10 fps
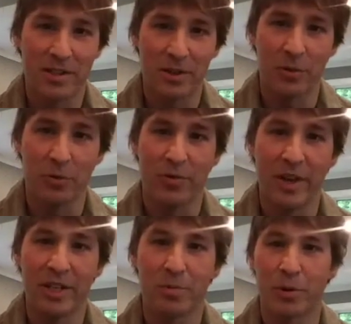called
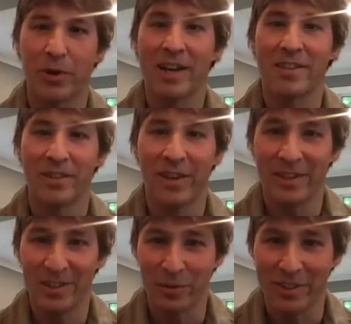revenge
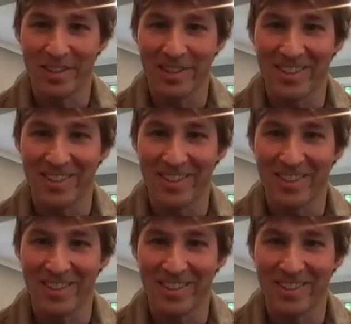procrastination, which